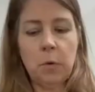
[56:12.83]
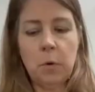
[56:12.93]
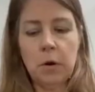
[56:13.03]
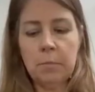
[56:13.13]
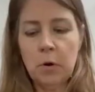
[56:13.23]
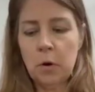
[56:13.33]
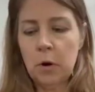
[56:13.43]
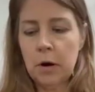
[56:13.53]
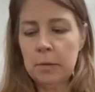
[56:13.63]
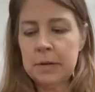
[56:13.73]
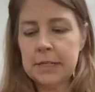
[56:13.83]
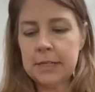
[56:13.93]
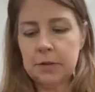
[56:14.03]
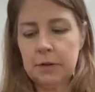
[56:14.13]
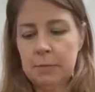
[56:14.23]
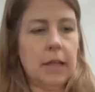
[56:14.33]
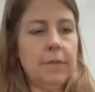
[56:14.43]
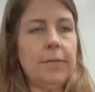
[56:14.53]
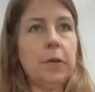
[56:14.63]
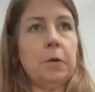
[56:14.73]
Four more mysteries.
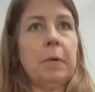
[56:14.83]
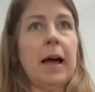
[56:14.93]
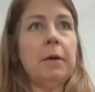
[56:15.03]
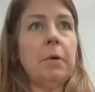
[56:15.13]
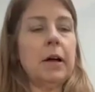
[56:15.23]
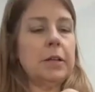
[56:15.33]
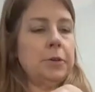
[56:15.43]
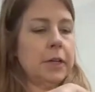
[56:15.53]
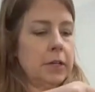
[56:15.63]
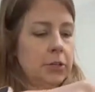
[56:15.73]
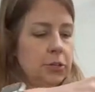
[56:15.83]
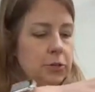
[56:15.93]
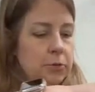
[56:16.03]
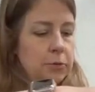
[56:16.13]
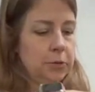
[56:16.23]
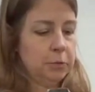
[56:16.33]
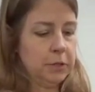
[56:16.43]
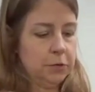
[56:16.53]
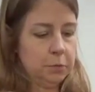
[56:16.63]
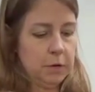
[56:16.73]
If you buy one, you can choose
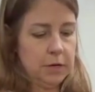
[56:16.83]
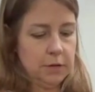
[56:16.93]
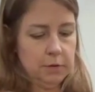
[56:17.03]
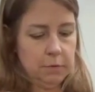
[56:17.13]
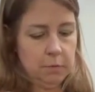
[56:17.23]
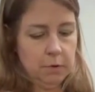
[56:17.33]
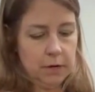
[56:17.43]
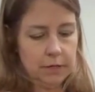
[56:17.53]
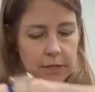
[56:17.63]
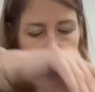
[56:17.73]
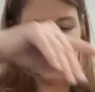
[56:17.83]
which one you want to